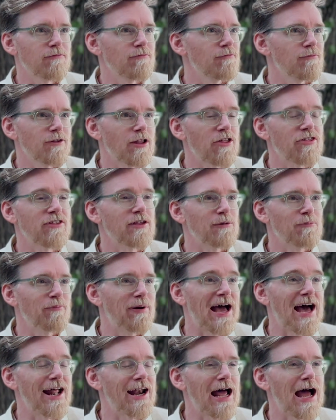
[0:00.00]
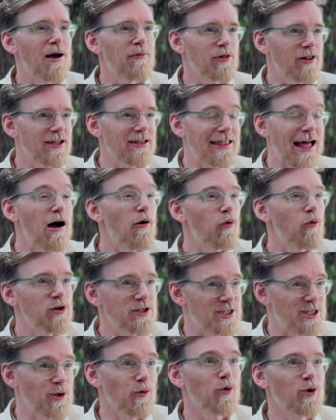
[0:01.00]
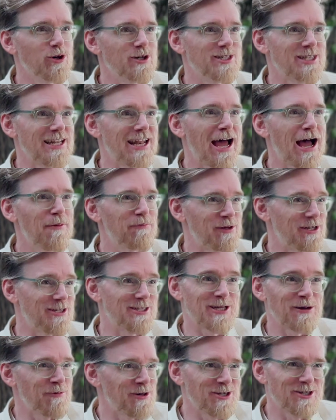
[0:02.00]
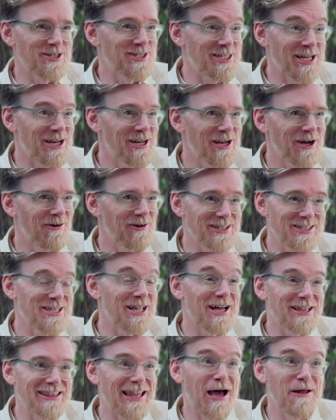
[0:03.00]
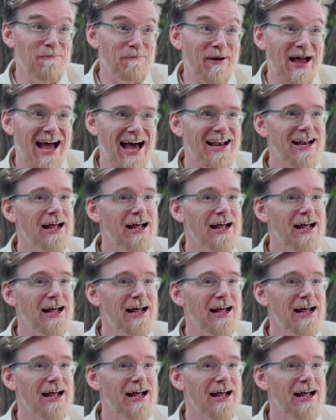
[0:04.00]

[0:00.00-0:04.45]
nothing bad happened. Like that was the worst that happened is somebody just said no. It's not that bad.